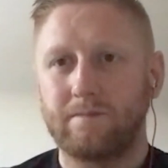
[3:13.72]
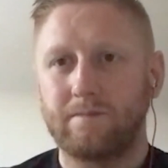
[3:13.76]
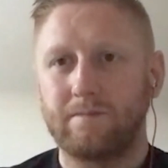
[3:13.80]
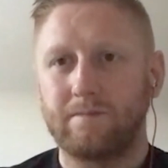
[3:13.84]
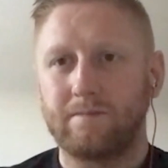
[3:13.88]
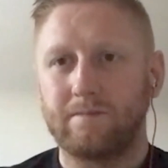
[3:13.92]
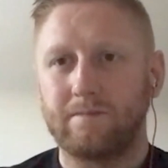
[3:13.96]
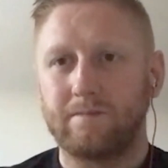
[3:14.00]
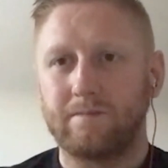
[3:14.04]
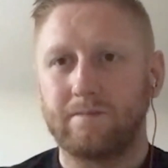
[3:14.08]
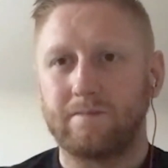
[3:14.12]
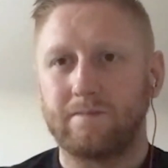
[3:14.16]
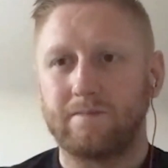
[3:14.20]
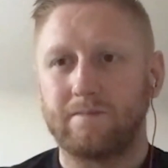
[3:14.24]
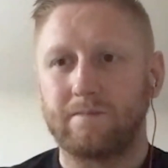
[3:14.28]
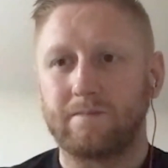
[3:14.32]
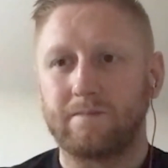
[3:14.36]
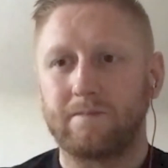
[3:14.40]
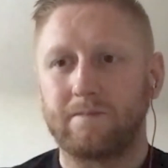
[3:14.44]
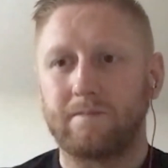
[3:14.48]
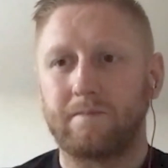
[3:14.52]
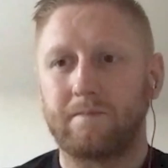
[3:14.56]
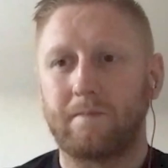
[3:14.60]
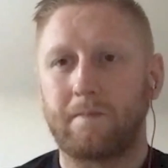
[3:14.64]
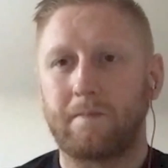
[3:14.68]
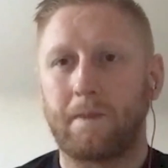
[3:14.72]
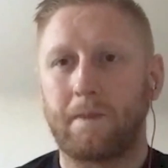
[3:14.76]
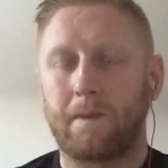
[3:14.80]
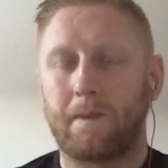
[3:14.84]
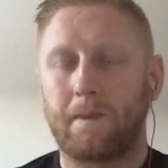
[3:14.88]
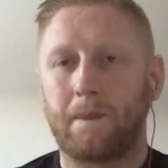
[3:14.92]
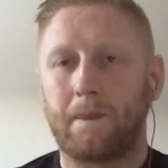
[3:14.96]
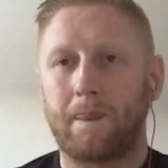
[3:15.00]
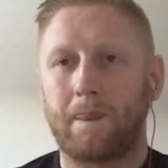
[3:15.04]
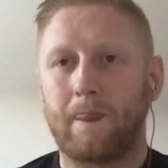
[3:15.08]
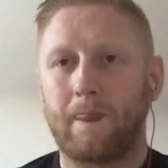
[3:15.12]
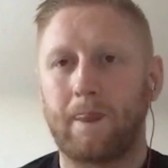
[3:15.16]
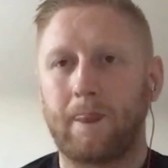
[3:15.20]

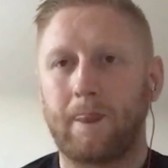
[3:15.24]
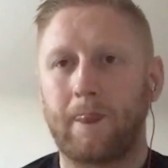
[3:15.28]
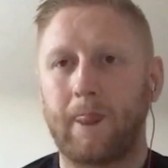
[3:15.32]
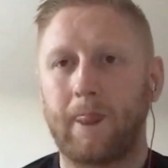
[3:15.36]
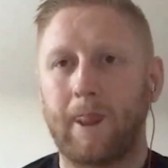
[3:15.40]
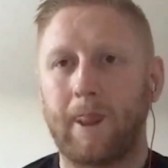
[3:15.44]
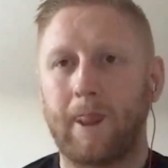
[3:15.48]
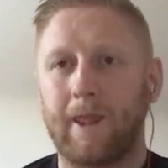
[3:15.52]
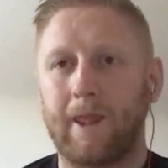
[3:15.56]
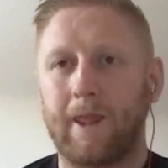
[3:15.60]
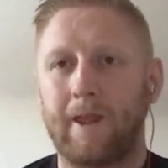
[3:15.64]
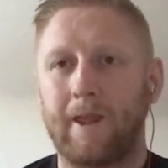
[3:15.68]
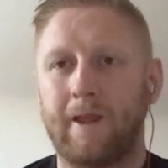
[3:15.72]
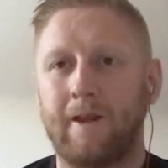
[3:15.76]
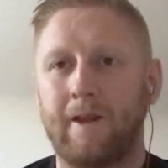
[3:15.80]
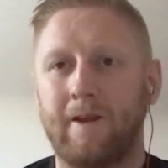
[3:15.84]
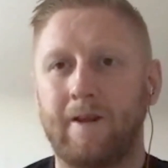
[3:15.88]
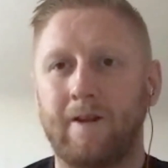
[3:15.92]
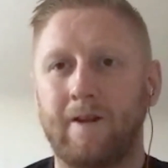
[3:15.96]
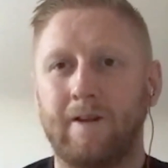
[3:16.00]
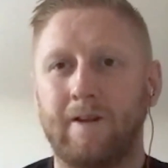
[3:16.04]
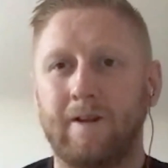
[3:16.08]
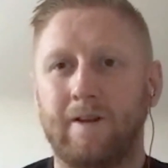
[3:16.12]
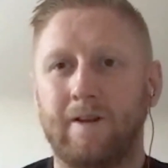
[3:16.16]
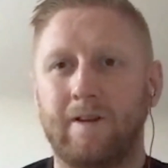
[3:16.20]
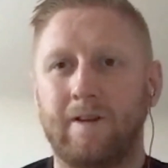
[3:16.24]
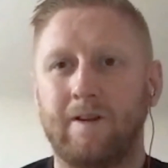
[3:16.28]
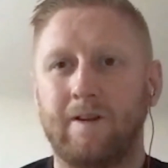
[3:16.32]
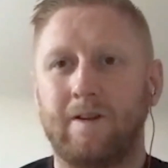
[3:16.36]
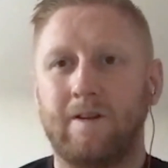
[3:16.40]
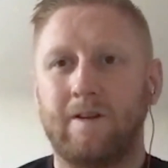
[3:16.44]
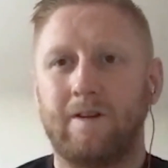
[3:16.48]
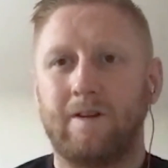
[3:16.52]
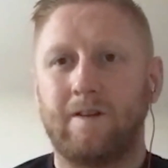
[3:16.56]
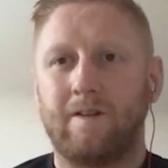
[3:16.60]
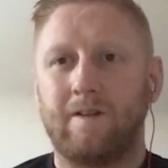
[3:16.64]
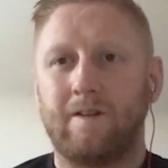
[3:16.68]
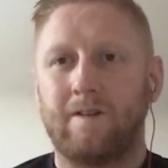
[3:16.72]

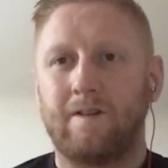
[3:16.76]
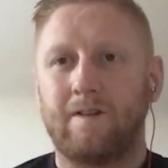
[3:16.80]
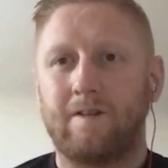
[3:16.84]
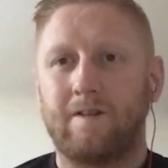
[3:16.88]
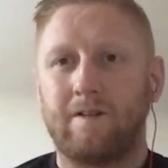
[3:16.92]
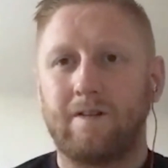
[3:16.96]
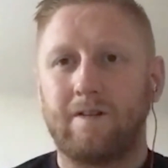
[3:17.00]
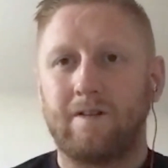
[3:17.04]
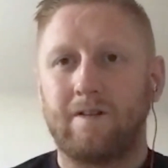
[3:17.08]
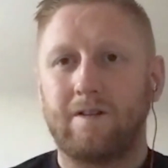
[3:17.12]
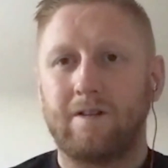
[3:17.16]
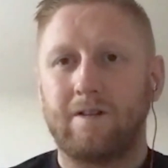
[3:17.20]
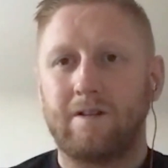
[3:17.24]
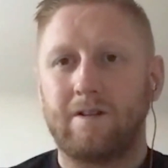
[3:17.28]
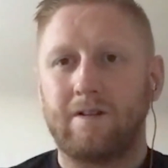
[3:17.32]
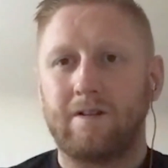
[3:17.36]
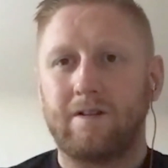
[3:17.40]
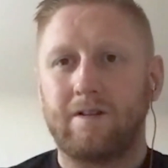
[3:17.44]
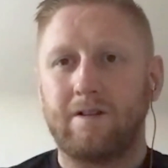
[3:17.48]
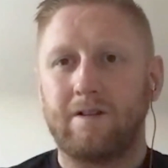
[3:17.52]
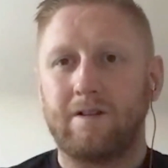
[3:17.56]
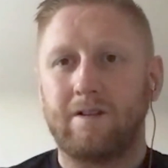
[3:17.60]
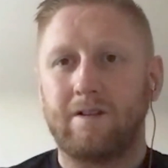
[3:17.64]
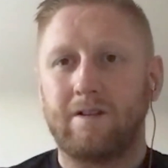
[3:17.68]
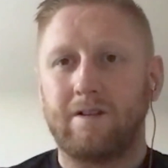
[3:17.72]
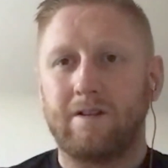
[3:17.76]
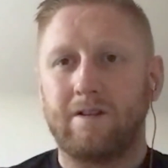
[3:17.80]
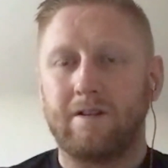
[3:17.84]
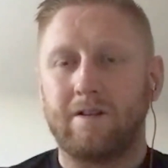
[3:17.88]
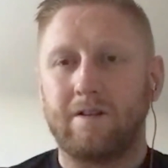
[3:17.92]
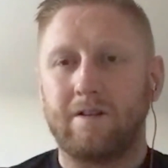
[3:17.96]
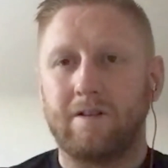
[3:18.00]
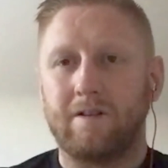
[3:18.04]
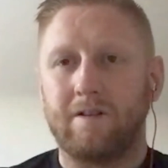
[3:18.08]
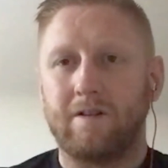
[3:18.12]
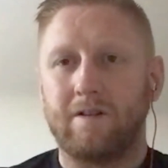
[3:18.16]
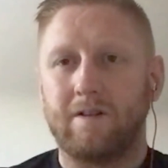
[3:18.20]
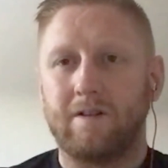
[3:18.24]

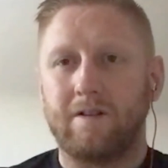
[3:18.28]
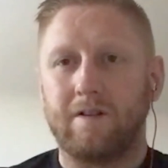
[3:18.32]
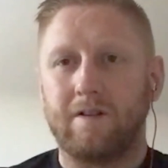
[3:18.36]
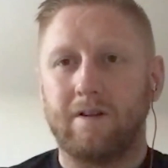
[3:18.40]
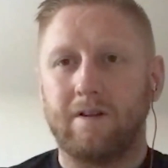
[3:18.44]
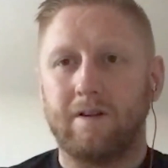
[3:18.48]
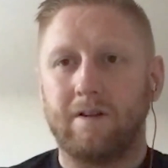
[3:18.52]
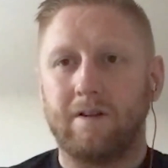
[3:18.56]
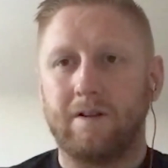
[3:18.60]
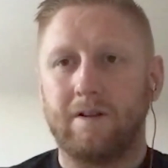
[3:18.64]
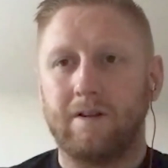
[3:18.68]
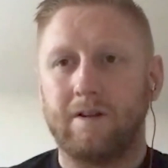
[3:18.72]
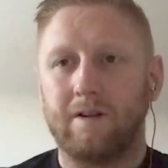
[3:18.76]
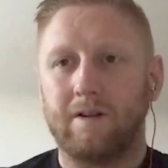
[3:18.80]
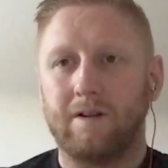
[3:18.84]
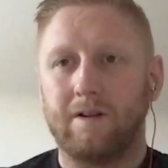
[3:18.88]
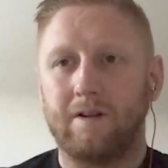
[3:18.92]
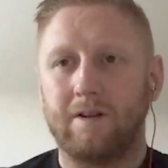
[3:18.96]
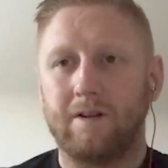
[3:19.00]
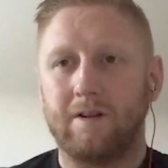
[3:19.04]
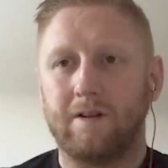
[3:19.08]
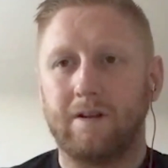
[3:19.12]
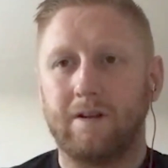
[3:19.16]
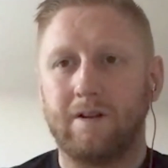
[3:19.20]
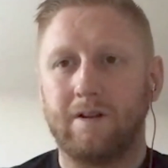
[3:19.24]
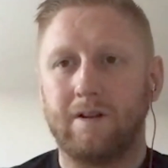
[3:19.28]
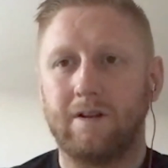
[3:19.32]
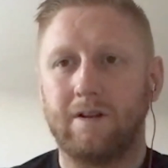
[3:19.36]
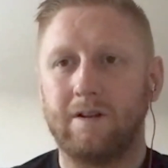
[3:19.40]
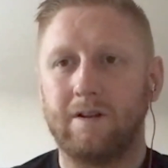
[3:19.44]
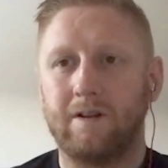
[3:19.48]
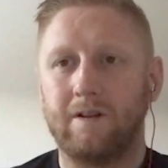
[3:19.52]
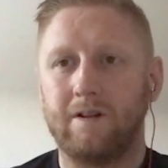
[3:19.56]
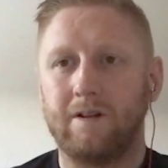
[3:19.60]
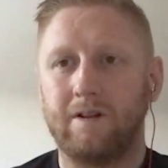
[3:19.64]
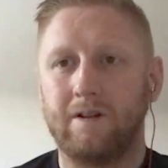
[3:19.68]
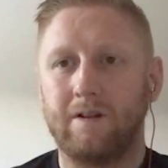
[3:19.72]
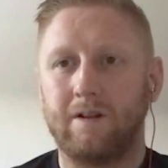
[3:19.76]

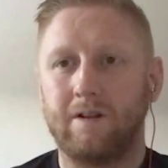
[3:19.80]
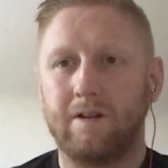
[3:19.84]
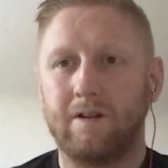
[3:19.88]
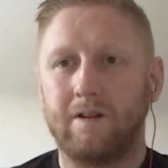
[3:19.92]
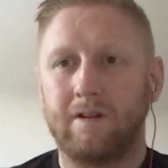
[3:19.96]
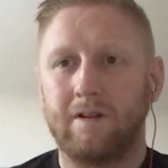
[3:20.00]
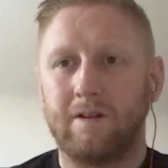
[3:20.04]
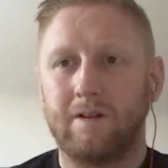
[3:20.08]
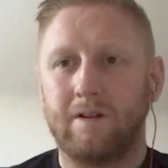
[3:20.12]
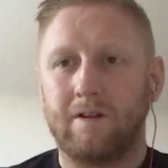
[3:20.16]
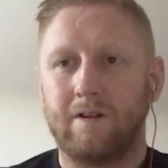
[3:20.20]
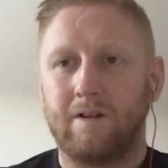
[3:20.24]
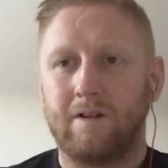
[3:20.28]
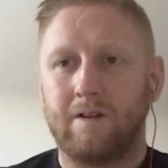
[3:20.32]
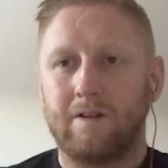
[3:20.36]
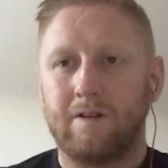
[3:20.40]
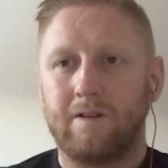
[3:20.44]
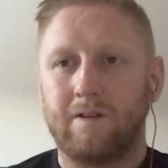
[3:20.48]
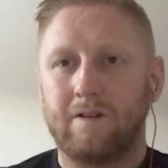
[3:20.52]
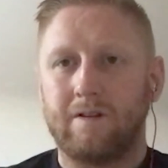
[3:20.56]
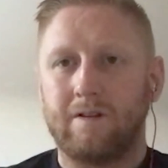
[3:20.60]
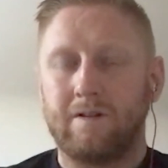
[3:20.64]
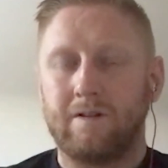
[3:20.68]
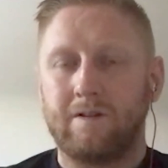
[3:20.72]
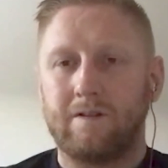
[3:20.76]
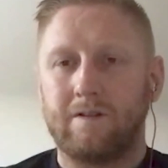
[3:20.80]
No words are spoken by the person on screen.